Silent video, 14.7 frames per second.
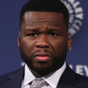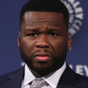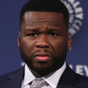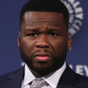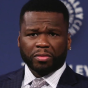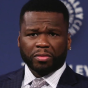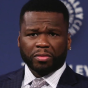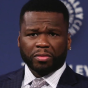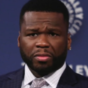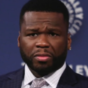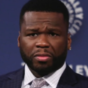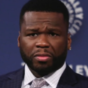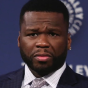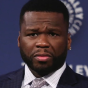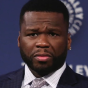
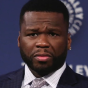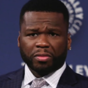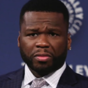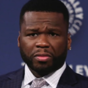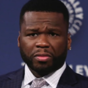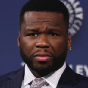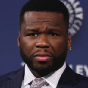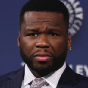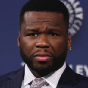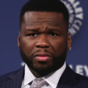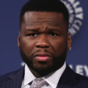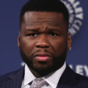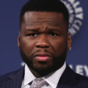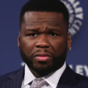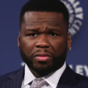
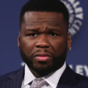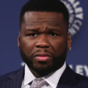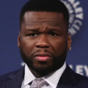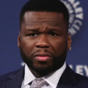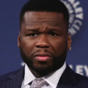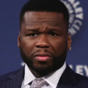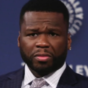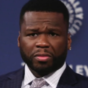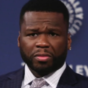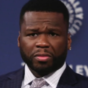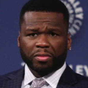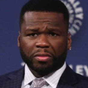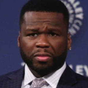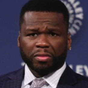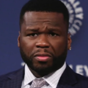
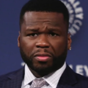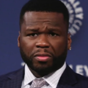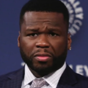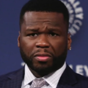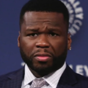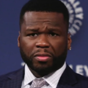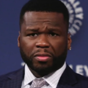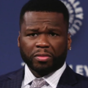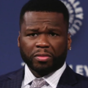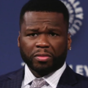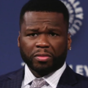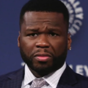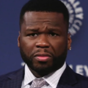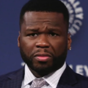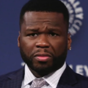
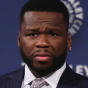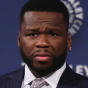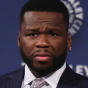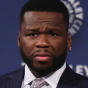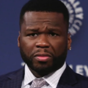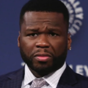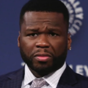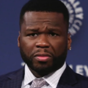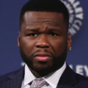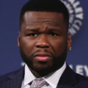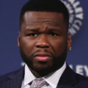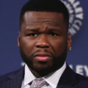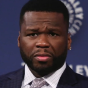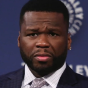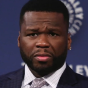
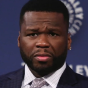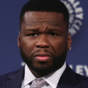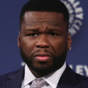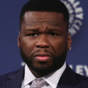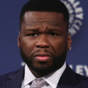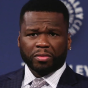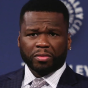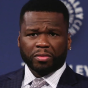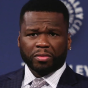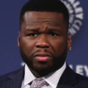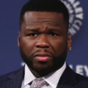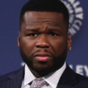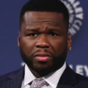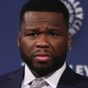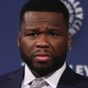
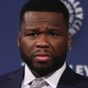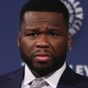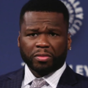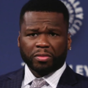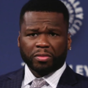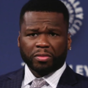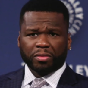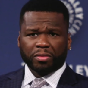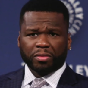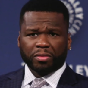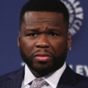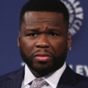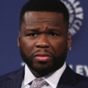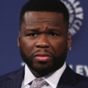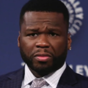
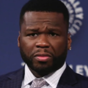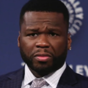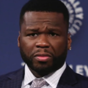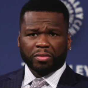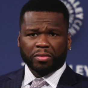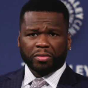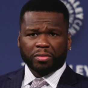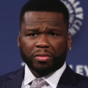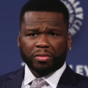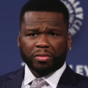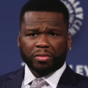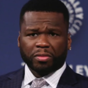This is a still picture; no speech is visible.